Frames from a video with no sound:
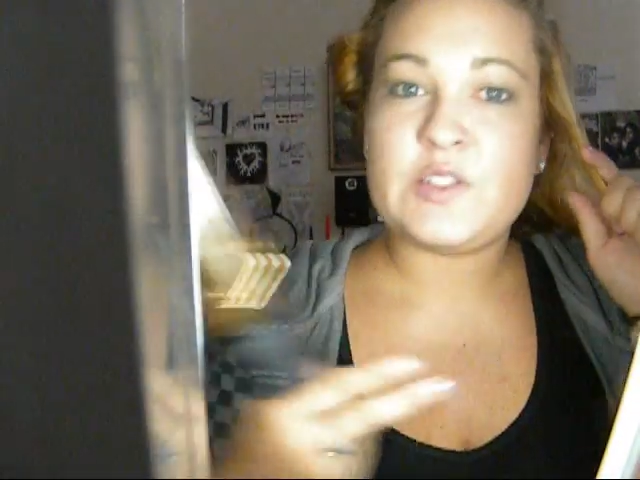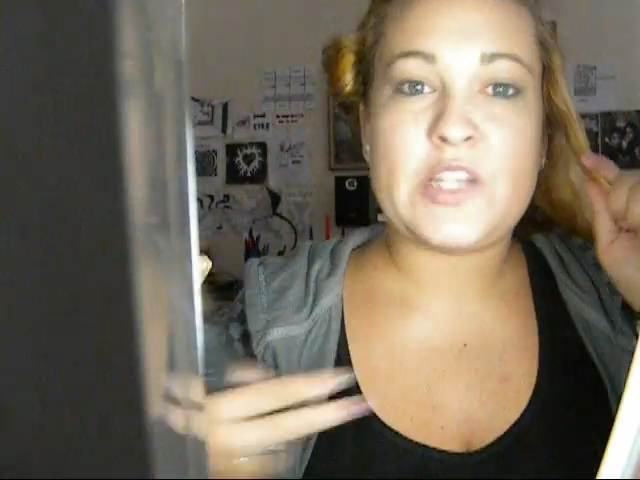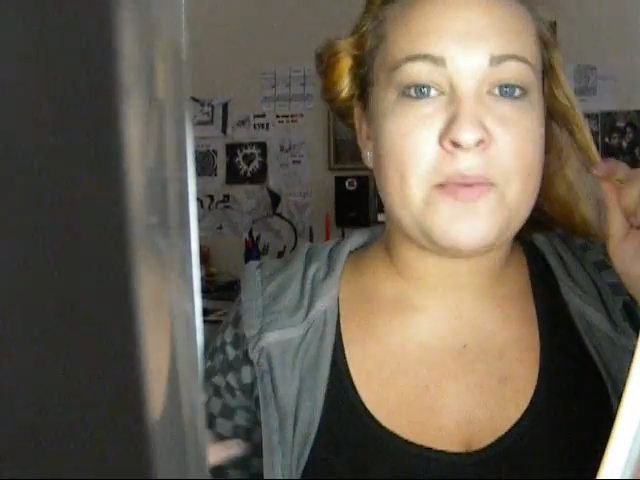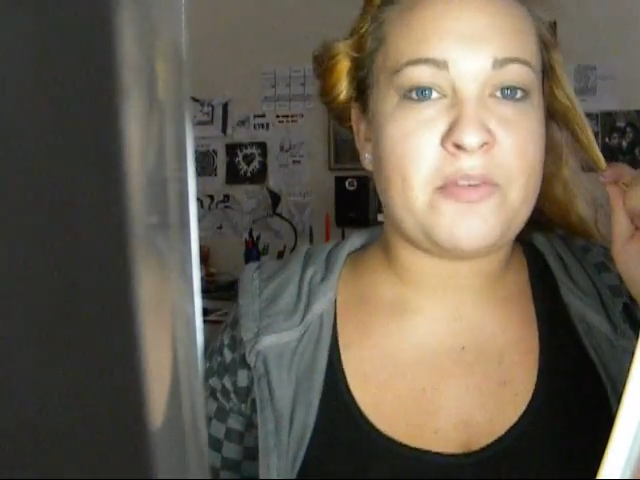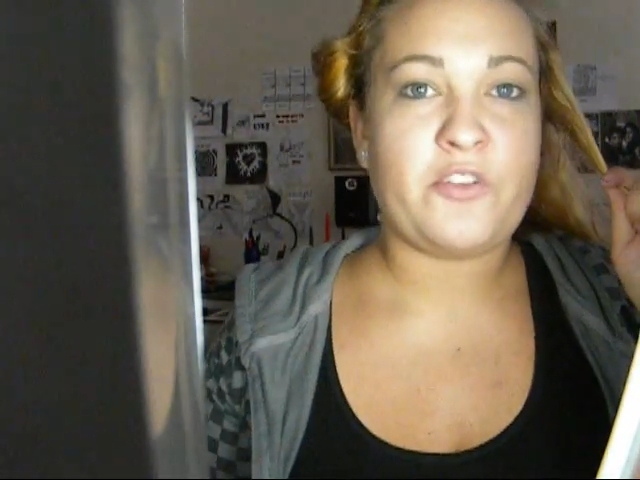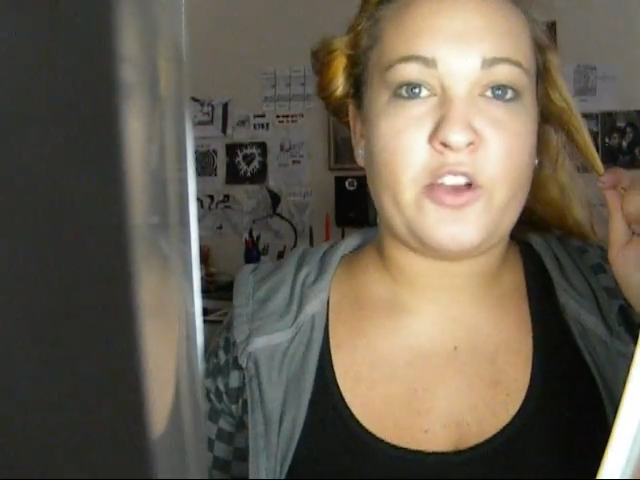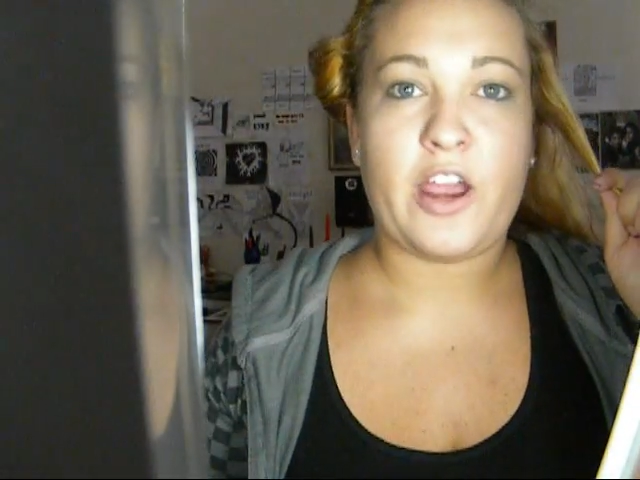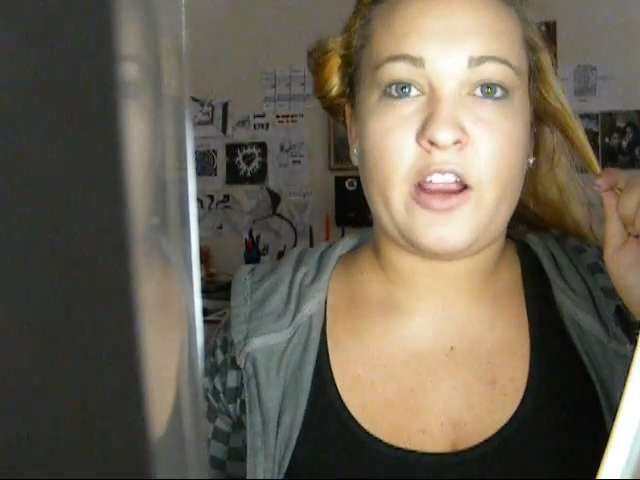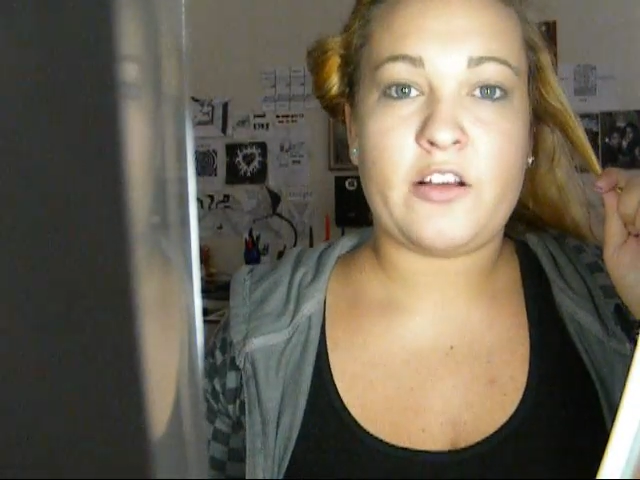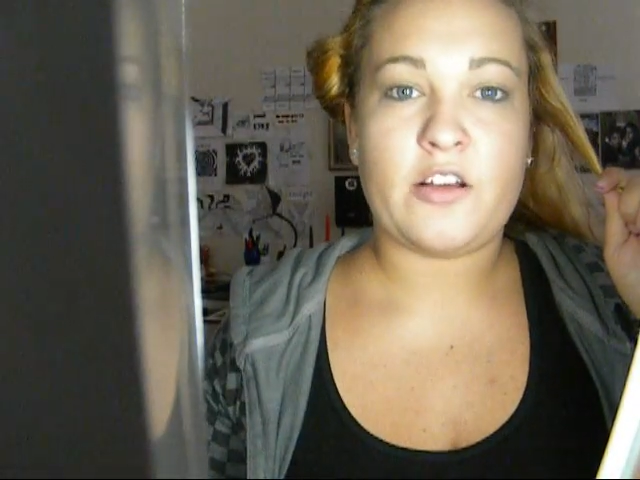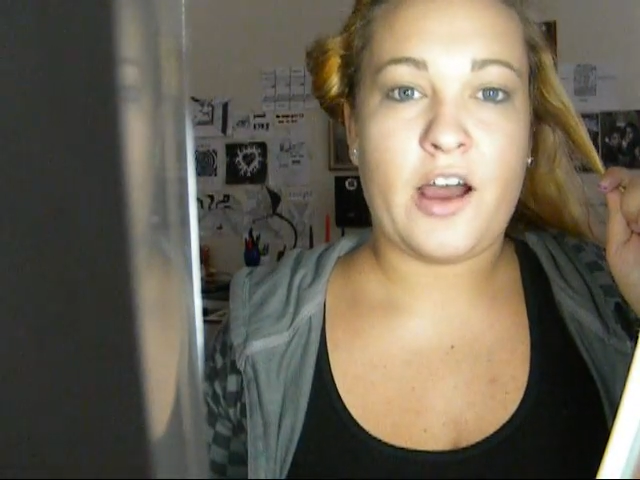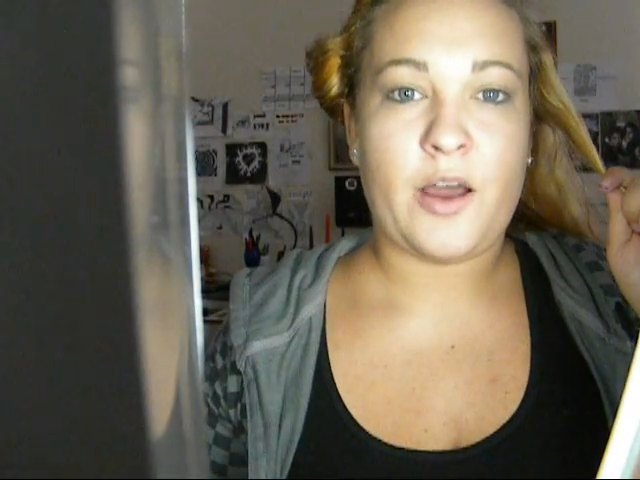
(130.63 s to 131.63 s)
the type of your
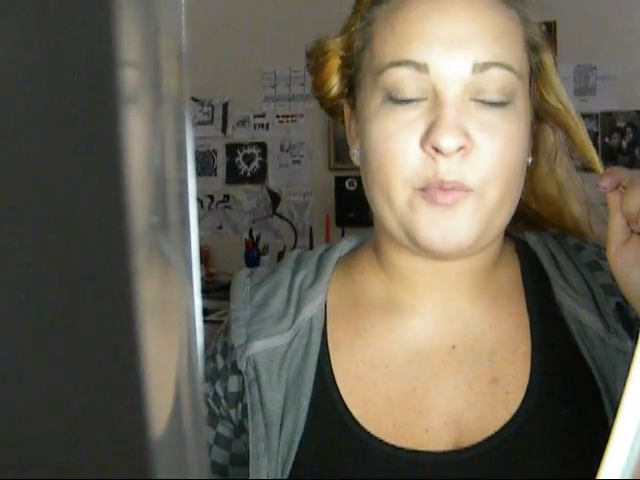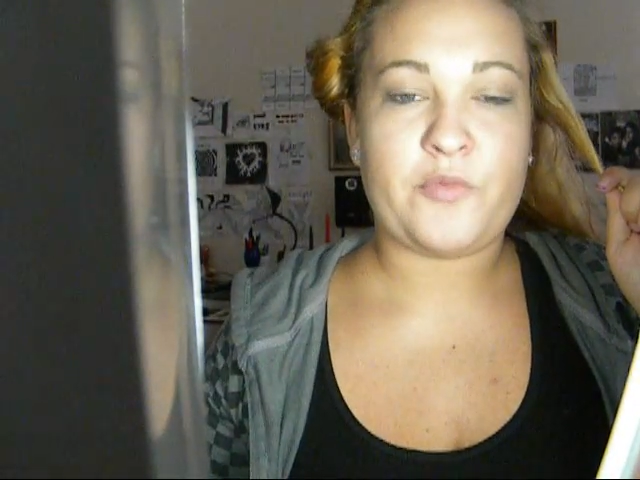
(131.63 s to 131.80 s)
hair.